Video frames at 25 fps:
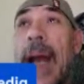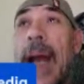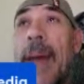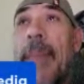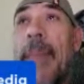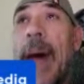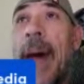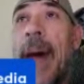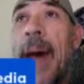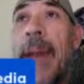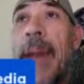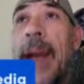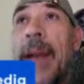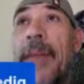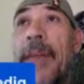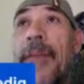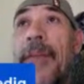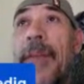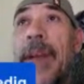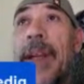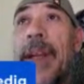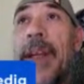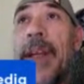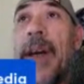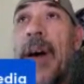I made a
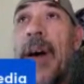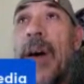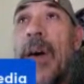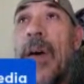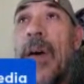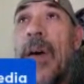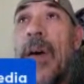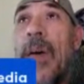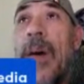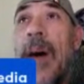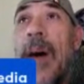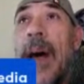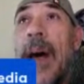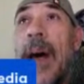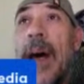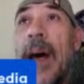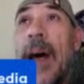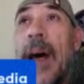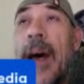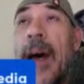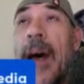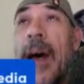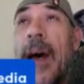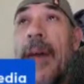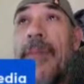video,
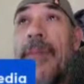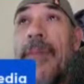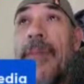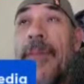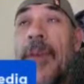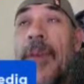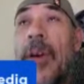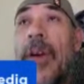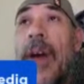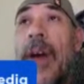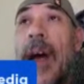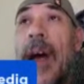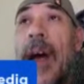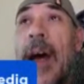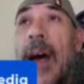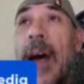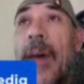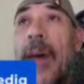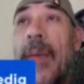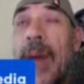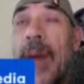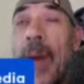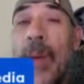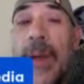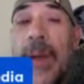when I
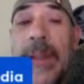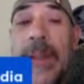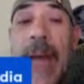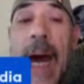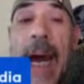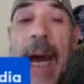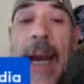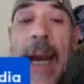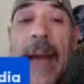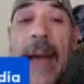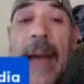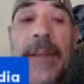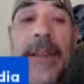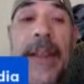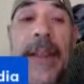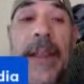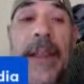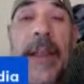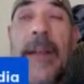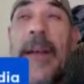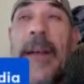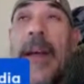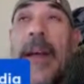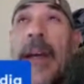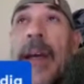went to
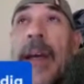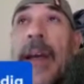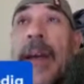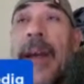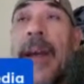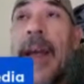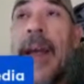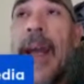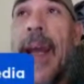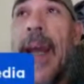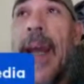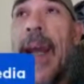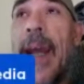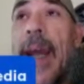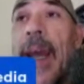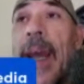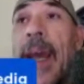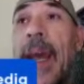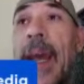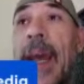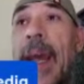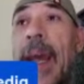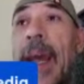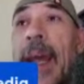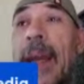Ironton
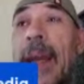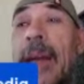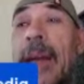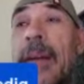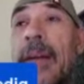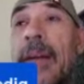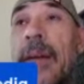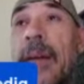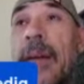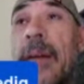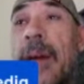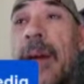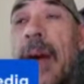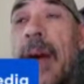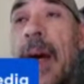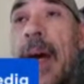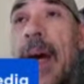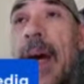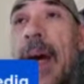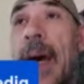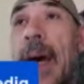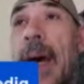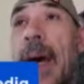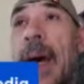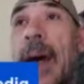and,
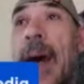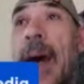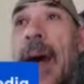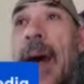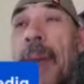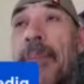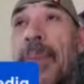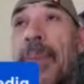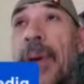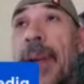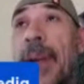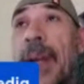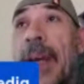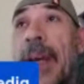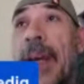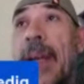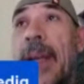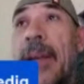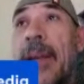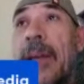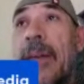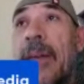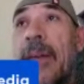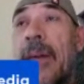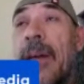I put
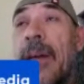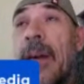in,